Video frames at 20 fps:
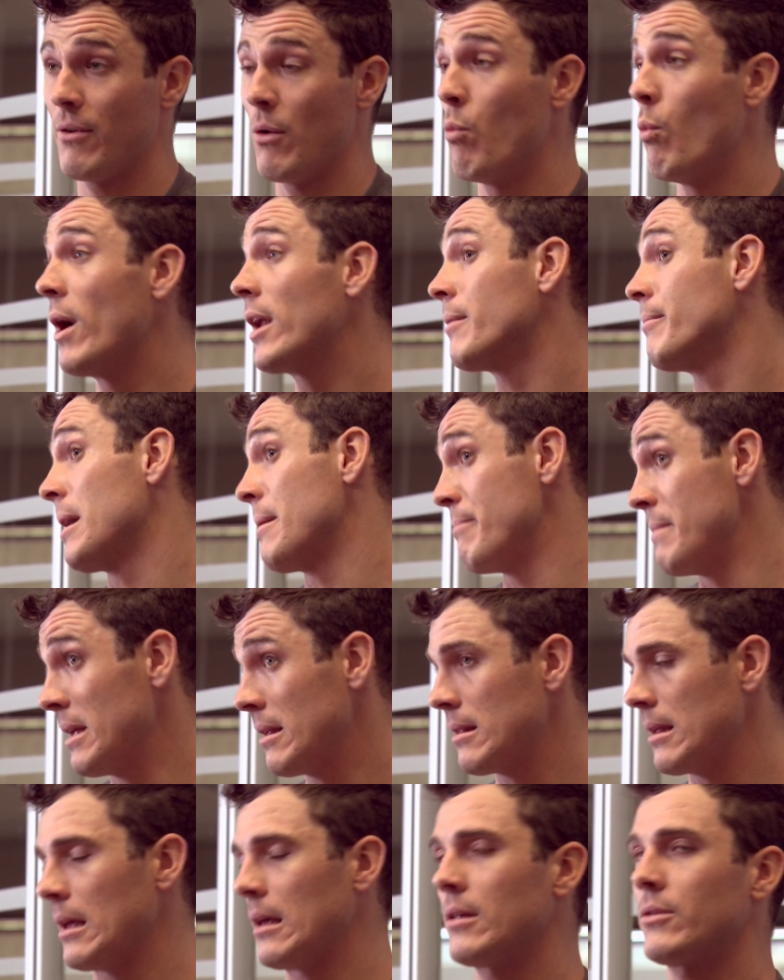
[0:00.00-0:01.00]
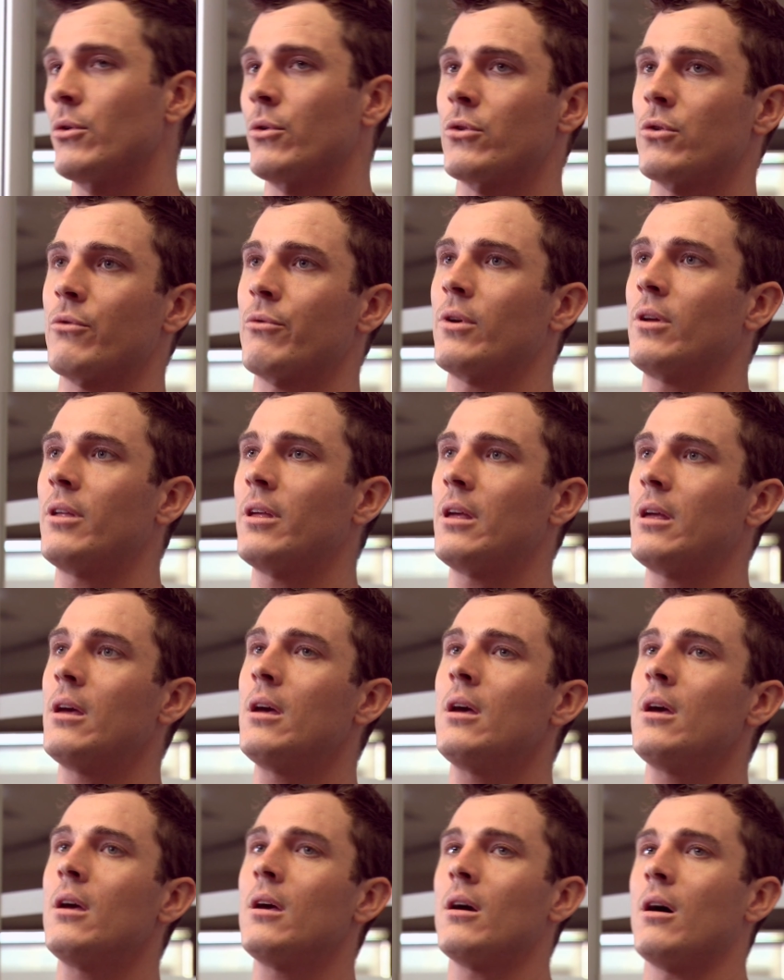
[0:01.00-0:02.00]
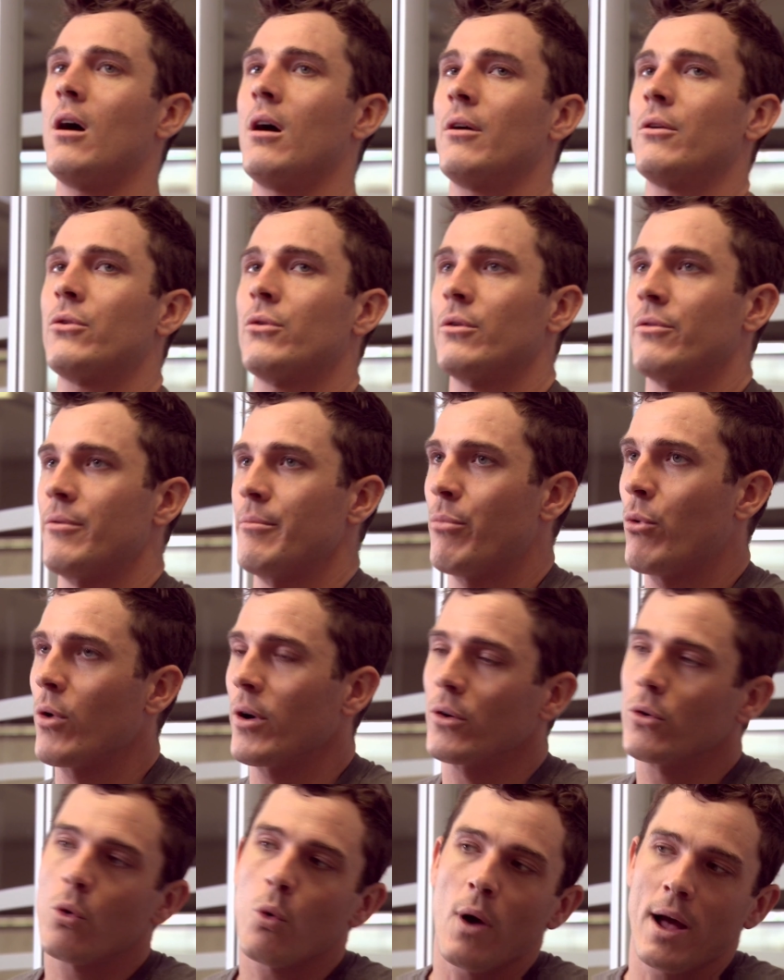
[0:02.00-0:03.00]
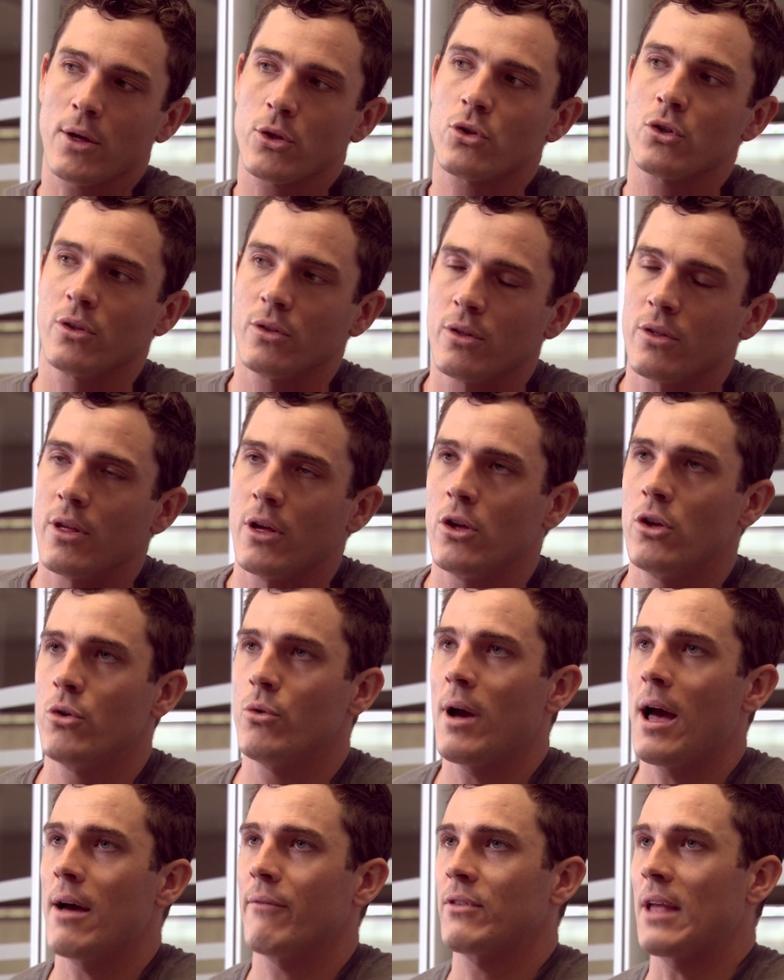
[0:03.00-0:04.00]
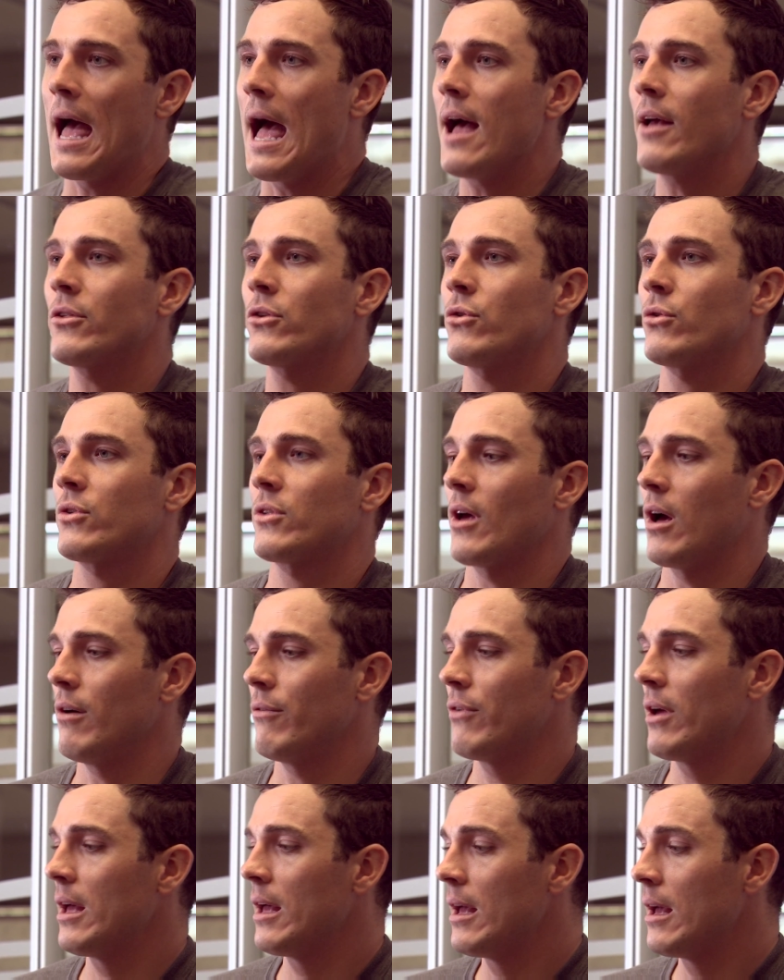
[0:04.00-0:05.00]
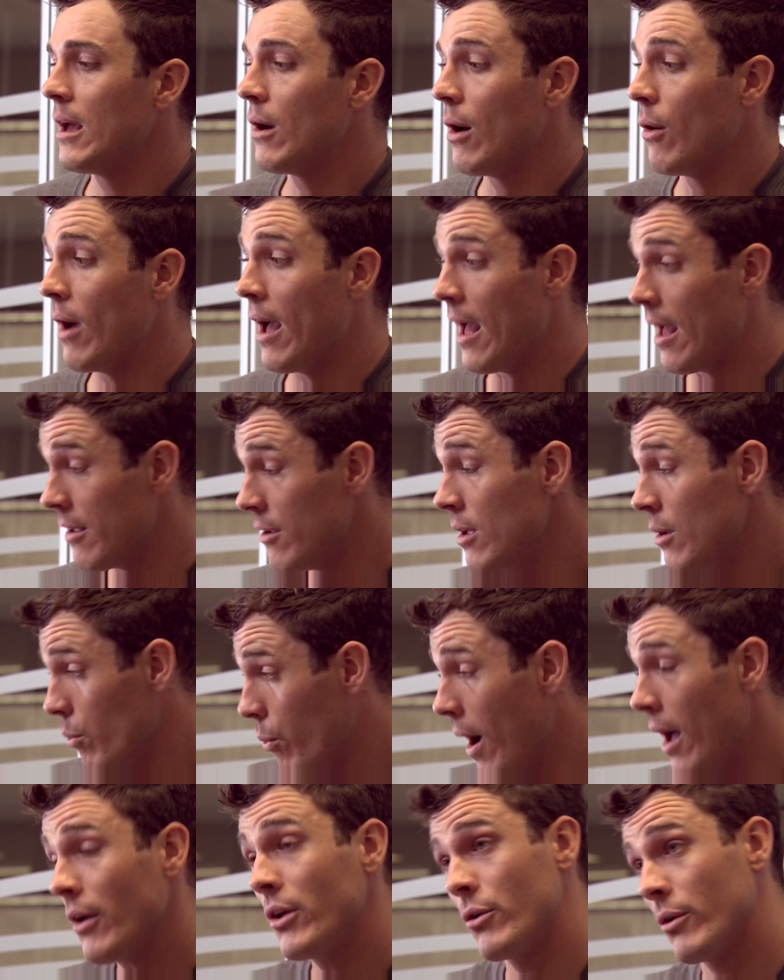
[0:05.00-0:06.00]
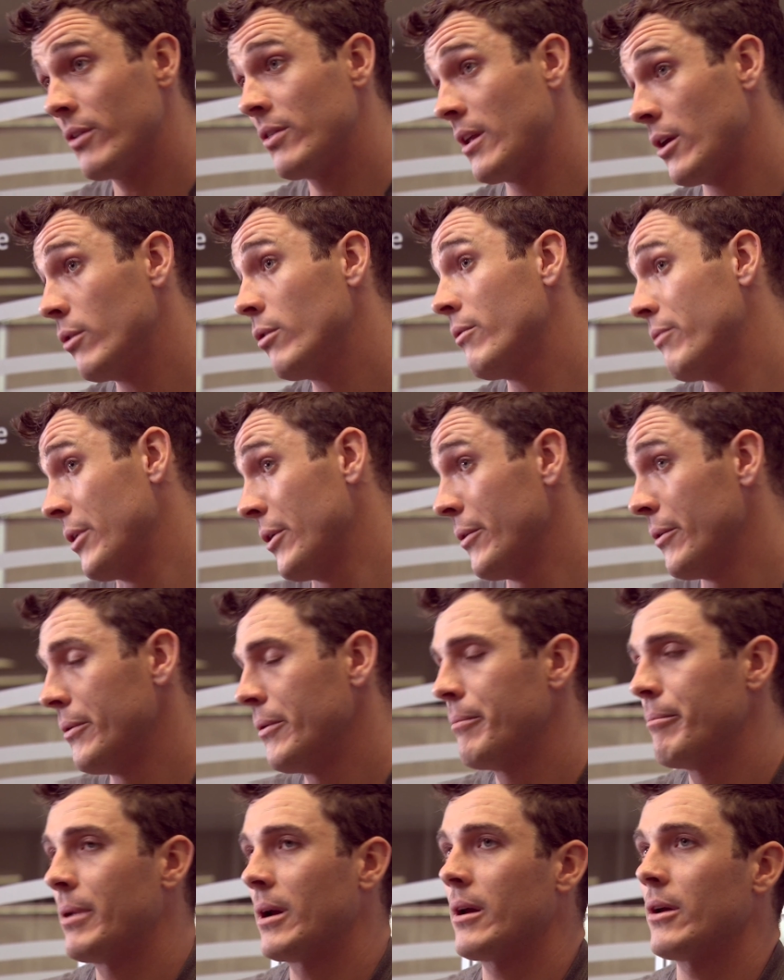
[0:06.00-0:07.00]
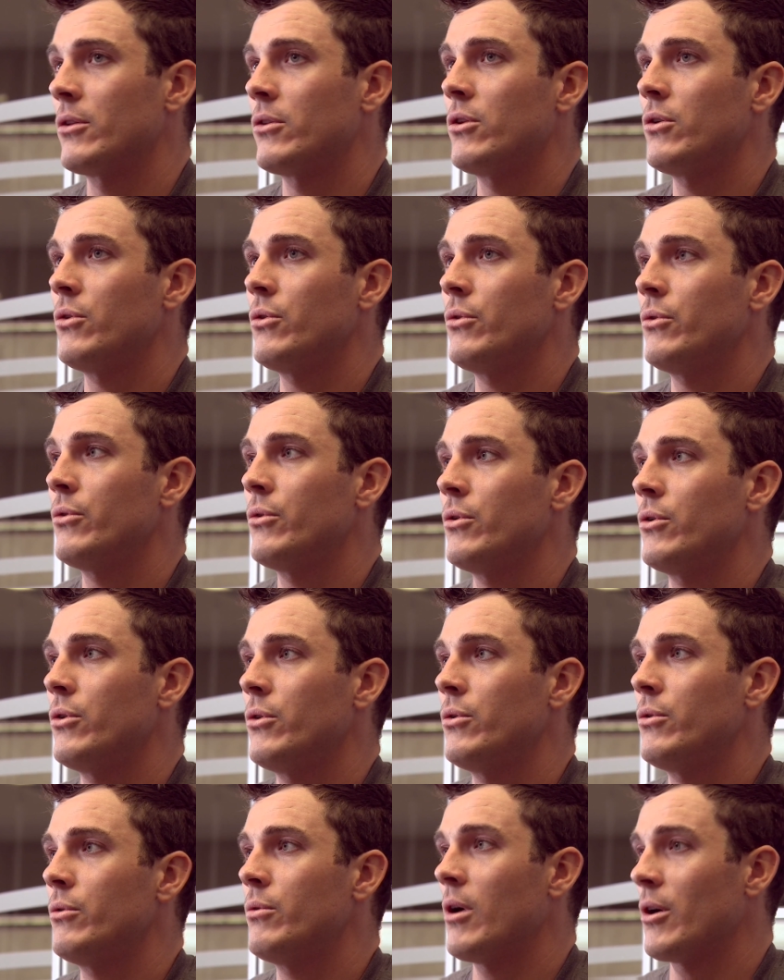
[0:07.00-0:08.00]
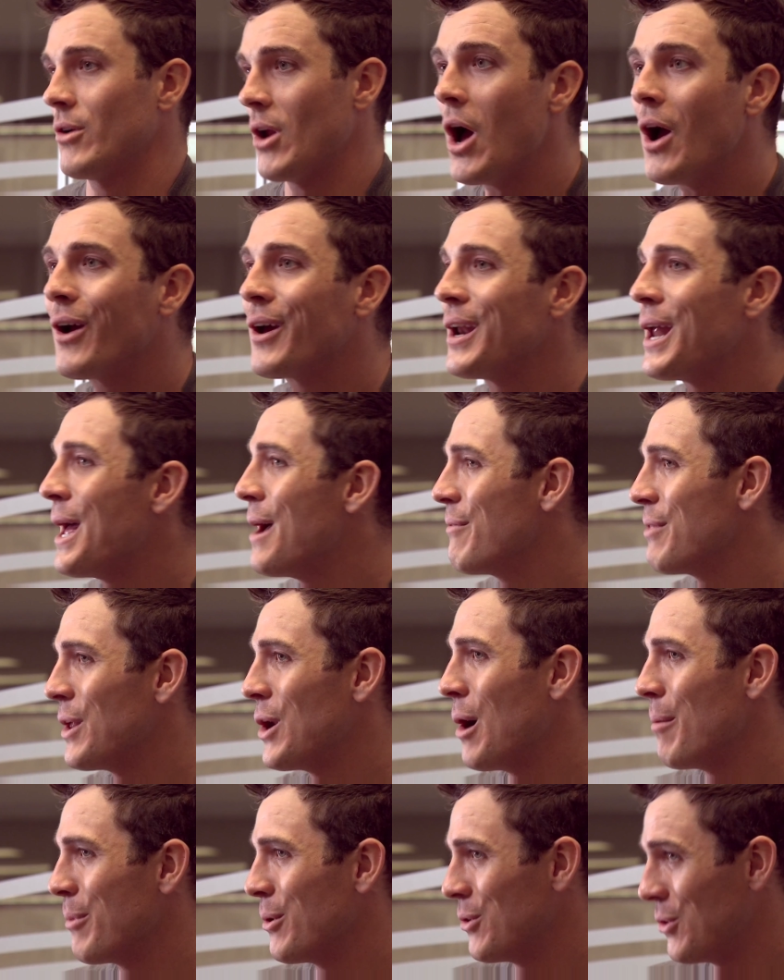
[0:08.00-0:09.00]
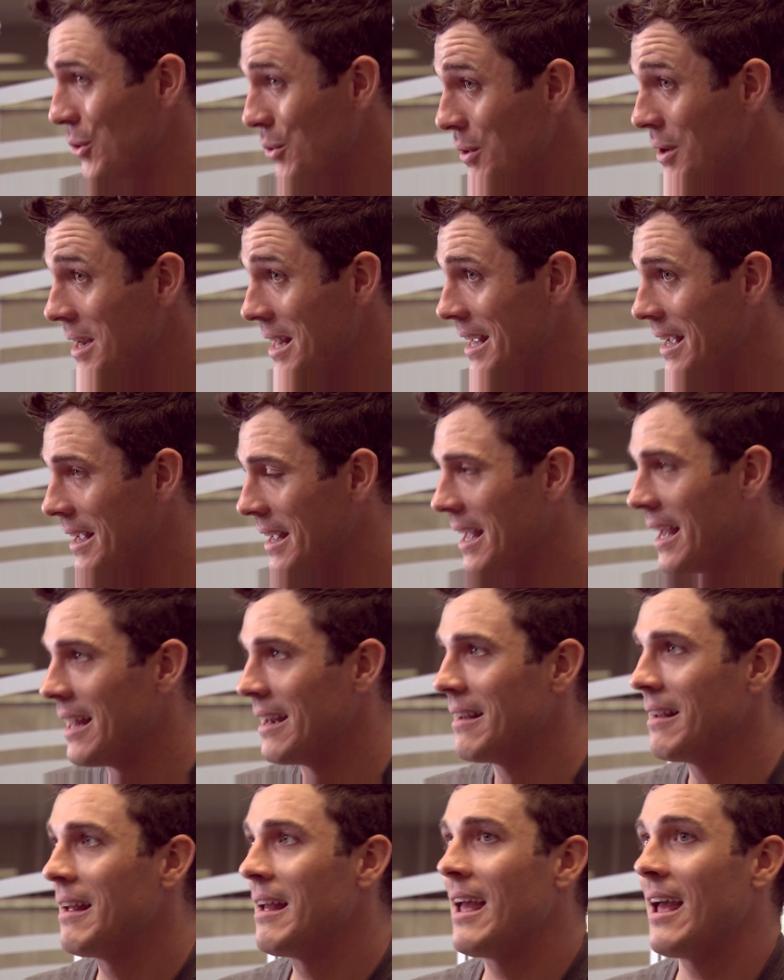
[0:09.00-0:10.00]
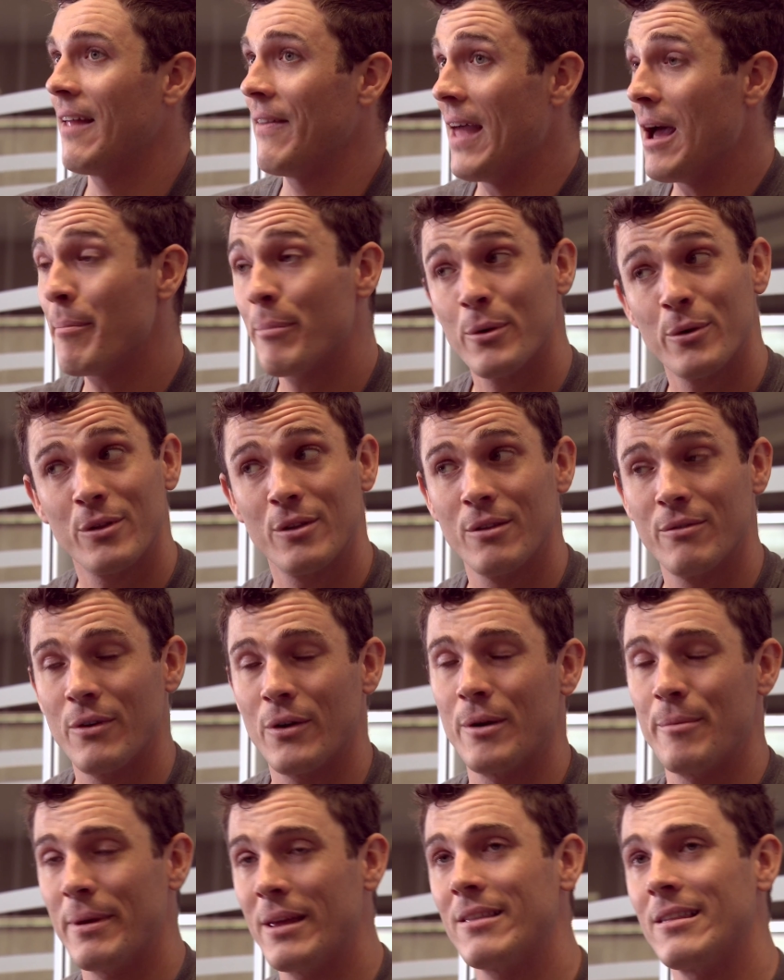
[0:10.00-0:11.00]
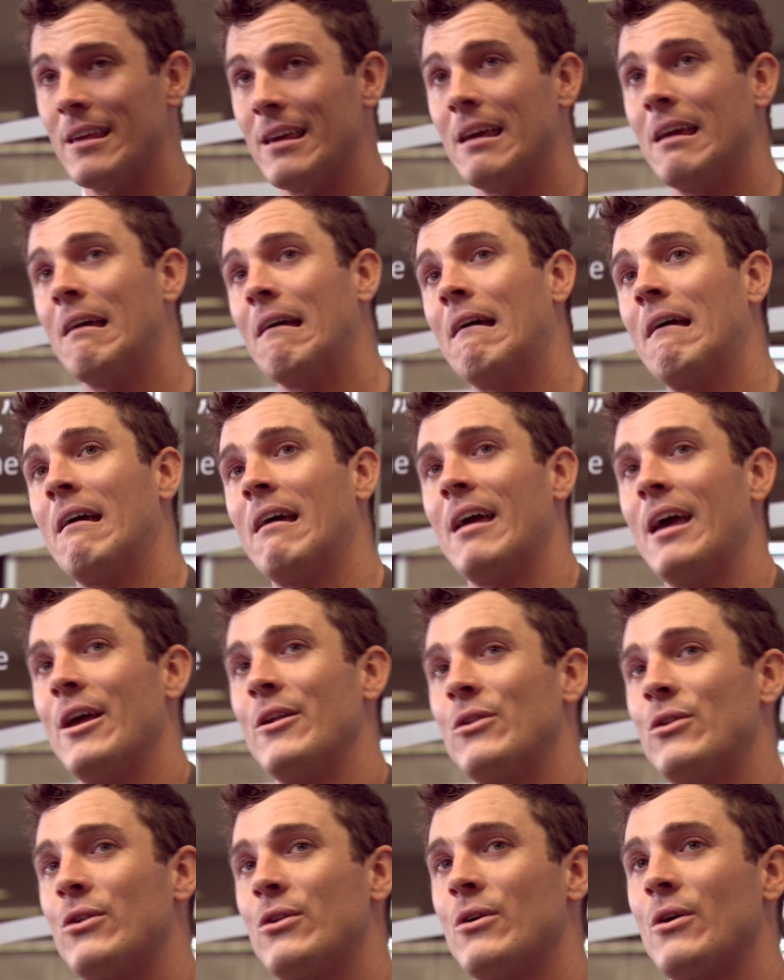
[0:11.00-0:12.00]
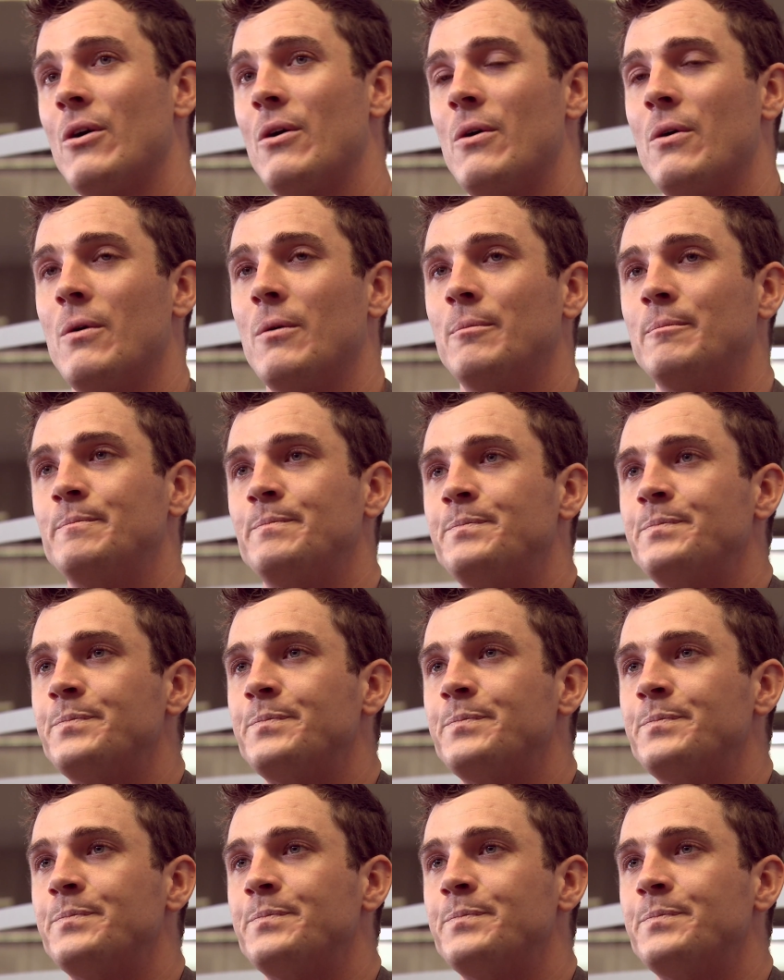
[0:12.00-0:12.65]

And what am I missing? Those are really uh, sort of important questions that you have to ask yourself while you're in the interview because you you are not going to have that opportunity again and that person's very busy and so